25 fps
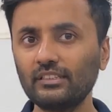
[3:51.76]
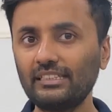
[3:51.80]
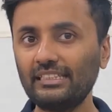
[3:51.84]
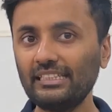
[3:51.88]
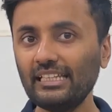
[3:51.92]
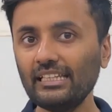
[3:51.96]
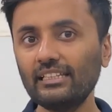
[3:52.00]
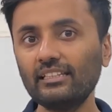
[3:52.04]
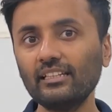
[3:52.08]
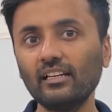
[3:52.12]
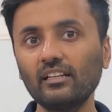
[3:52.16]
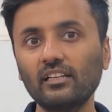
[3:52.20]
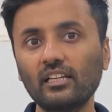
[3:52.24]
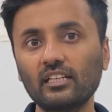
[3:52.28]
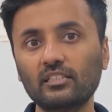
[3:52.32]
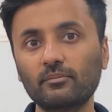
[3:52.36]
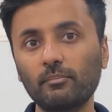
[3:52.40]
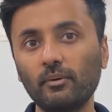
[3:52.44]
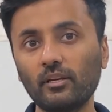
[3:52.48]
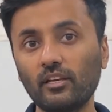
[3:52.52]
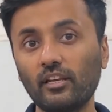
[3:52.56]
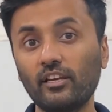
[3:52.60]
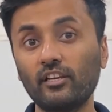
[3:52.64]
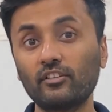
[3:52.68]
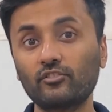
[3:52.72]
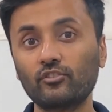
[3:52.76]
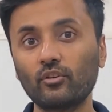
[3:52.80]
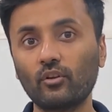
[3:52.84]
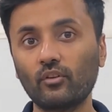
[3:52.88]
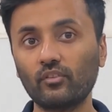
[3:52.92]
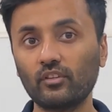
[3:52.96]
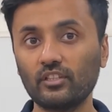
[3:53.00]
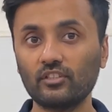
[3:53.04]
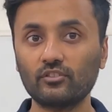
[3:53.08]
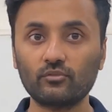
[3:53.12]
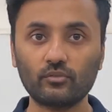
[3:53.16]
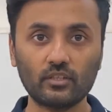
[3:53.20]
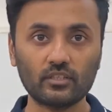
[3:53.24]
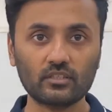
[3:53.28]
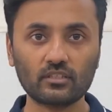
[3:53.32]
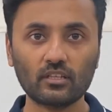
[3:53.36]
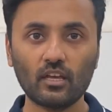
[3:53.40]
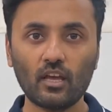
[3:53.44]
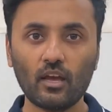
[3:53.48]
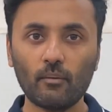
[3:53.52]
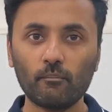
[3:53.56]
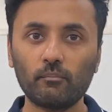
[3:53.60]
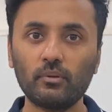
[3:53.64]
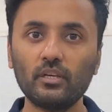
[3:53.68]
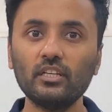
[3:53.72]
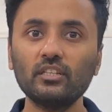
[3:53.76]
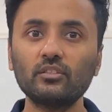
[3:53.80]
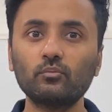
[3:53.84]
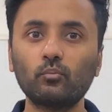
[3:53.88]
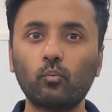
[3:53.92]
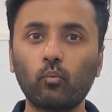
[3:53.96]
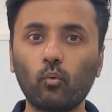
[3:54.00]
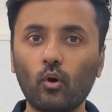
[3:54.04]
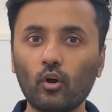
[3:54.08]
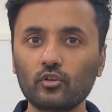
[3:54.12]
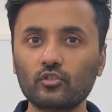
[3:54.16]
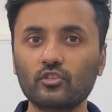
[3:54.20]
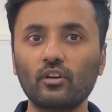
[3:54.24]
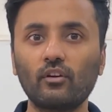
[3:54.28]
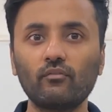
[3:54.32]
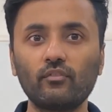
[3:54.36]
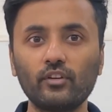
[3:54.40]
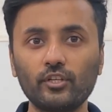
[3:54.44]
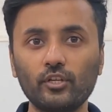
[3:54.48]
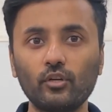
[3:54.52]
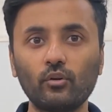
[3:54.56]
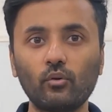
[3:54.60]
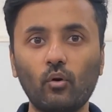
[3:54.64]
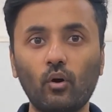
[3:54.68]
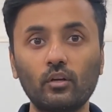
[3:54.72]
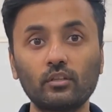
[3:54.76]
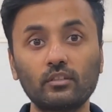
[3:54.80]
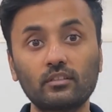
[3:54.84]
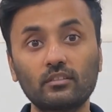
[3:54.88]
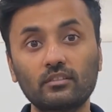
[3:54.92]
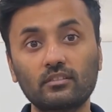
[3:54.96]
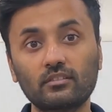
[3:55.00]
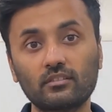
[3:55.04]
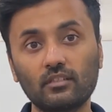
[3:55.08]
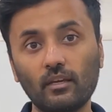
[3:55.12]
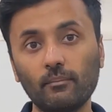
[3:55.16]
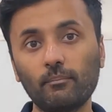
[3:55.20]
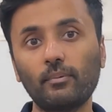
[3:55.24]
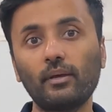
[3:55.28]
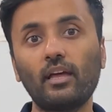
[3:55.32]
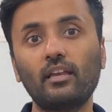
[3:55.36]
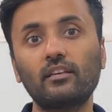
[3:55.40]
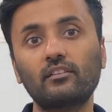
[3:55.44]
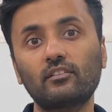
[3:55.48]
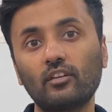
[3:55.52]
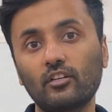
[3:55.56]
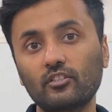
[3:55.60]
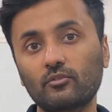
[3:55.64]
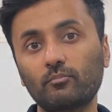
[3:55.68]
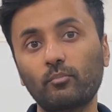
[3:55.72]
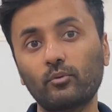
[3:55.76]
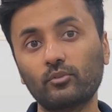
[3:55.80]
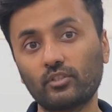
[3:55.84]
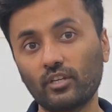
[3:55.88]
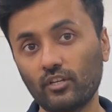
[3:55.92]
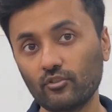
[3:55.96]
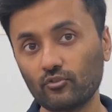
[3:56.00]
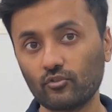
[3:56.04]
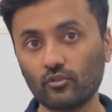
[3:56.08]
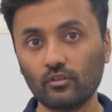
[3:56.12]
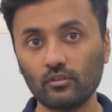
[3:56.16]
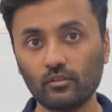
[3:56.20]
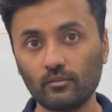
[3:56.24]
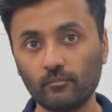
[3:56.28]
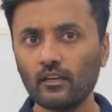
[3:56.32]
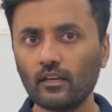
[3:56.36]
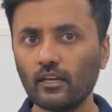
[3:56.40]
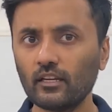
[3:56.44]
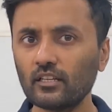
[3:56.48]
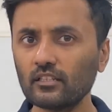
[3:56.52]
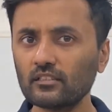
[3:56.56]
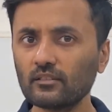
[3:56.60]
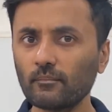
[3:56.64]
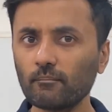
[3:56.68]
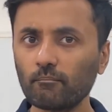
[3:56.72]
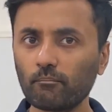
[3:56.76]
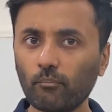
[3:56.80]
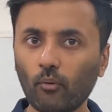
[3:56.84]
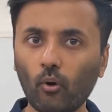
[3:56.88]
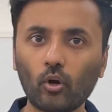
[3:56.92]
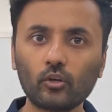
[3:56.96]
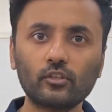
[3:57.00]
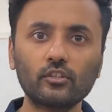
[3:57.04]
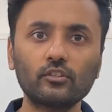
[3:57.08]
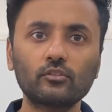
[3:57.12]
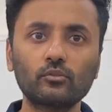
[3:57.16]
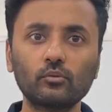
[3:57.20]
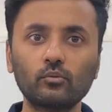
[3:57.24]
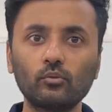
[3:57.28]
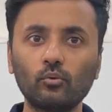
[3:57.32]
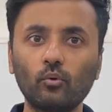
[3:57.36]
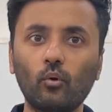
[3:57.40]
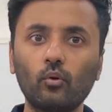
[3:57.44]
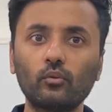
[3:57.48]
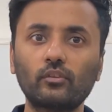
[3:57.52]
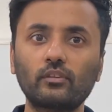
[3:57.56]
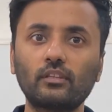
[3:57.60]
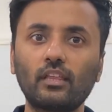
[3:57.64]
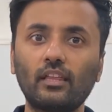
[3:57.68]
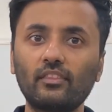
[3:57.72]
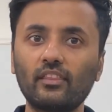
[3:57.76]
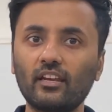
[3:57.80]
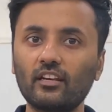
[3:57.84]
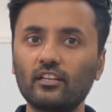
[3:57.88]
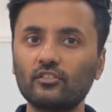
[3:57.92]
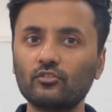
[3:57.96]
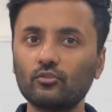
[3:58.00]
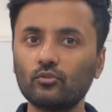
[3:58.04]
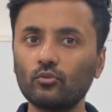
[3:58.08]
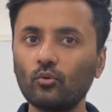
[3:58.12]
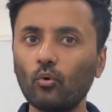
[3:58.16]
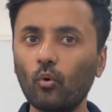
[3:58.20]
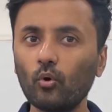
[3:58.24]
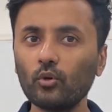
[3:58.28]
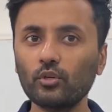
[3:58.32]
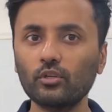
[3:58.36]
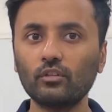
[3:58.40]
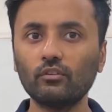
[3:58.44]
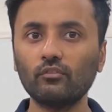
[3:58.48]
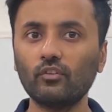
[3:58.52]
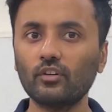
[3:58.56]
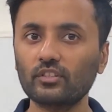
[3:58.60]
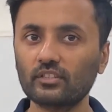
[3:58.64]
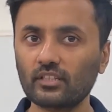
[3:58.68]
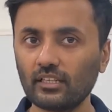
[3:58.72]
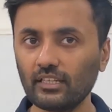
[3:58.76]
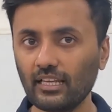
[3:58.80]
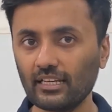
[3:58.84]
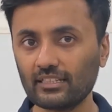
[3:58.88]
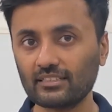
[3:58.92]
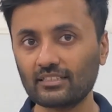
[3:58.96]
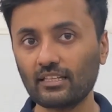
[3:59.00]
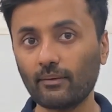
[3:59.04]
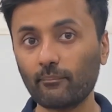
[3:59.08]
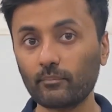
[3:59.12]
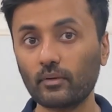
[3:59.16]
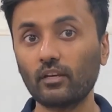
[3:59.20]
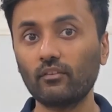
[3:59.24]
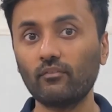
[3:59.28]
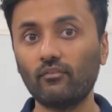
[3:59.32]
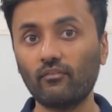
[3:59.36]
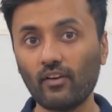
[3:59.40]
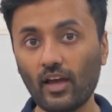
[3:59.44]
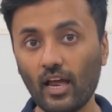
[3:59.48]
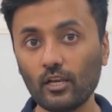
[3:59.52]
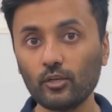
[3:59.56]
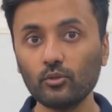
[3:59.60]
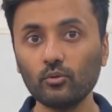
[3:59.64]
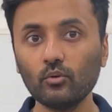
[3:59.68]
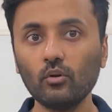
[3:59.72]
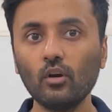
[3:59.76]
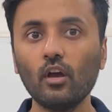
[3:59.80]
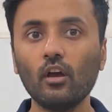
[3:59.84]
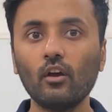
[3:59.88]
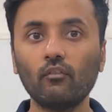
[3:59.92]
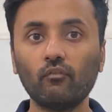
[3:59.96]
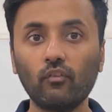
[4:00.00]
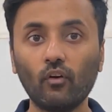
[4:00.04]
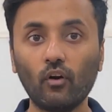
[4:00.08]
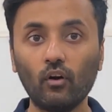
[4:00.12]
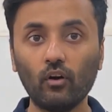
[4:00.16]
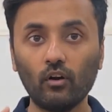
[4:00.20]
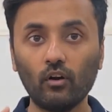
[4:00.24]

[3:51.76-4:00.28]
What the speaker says: detailed explanation on these risks, please watch our video on step and touch potential. It is important to note that there is no universally accepted value for